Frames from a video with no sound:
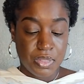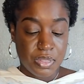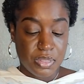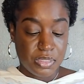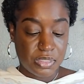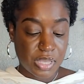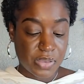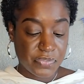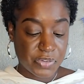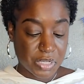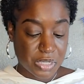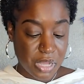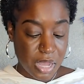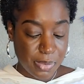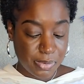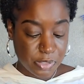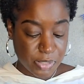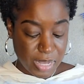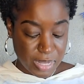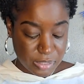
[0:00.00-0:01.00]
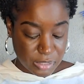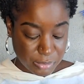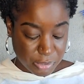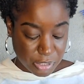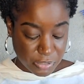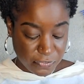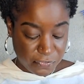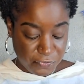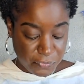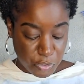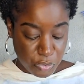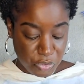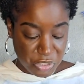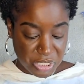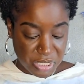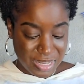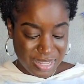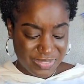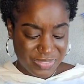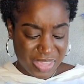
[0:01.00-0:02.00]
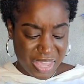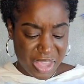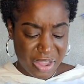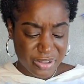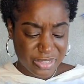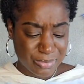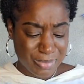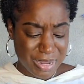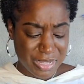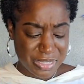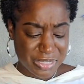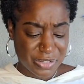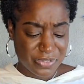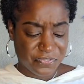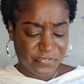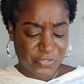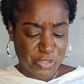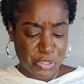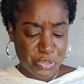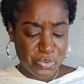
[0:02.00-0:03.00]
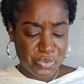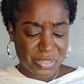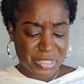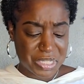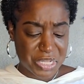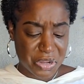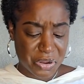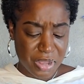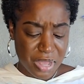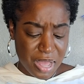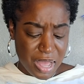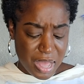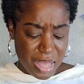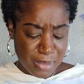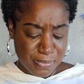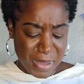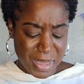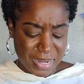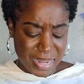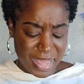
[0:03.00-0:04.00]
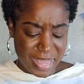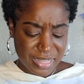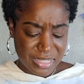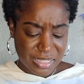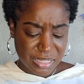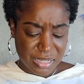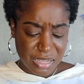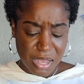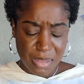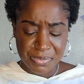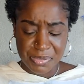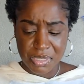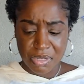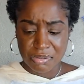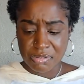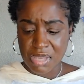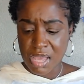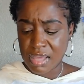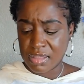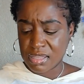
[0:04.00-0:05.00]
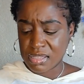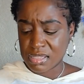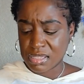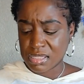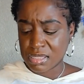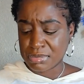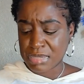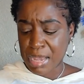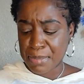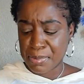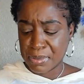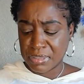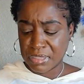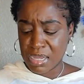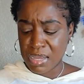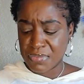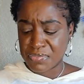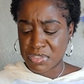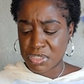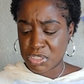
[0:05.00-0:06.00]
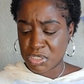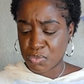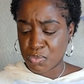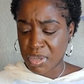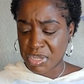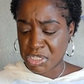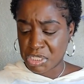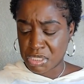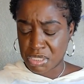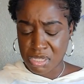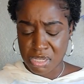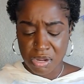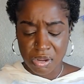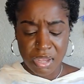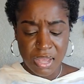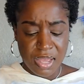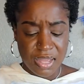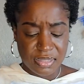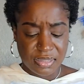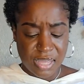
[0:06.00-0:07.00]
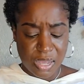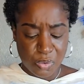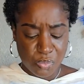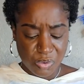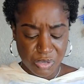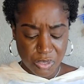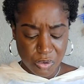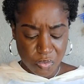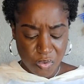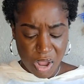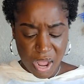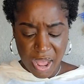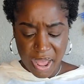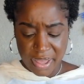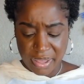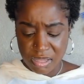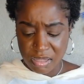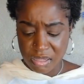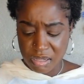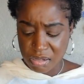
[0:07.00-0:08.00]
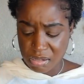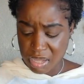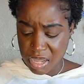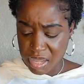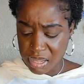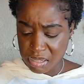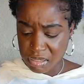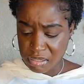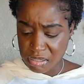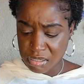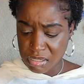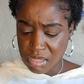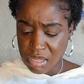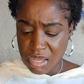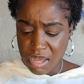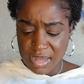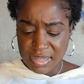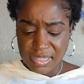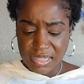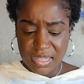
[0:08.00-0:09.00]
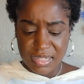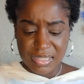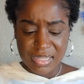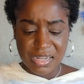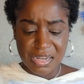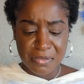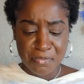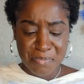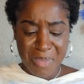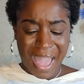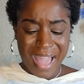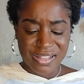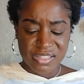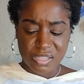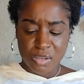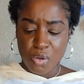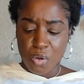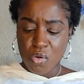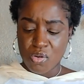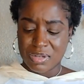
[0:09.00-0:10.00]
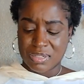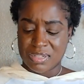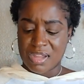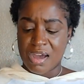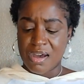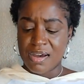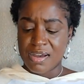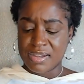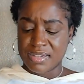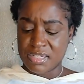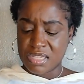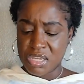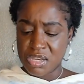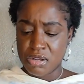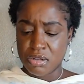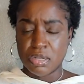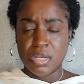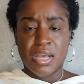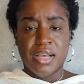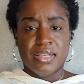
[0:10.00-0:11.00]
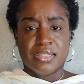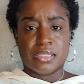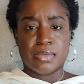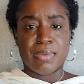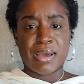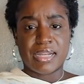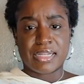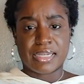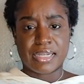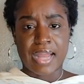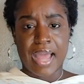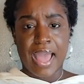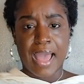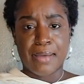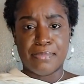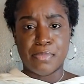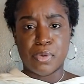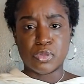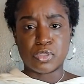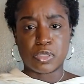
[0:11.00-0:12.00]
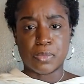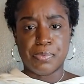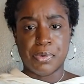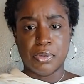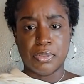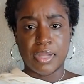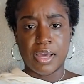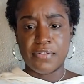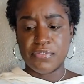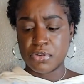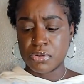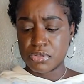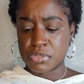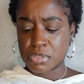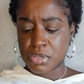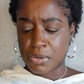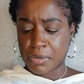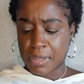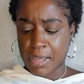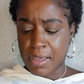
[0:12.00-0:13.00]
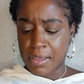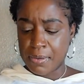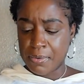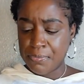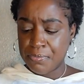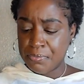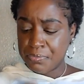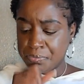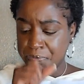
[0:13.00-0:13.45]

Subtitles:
Seven of Cups, you got some confusion in the air. Somebody's confused here about an Ace of Cups here. Yeah, this is some type of love situation here that went awry, okay? Again, getting back to online here. Somebody could have had multiple lovers, okay?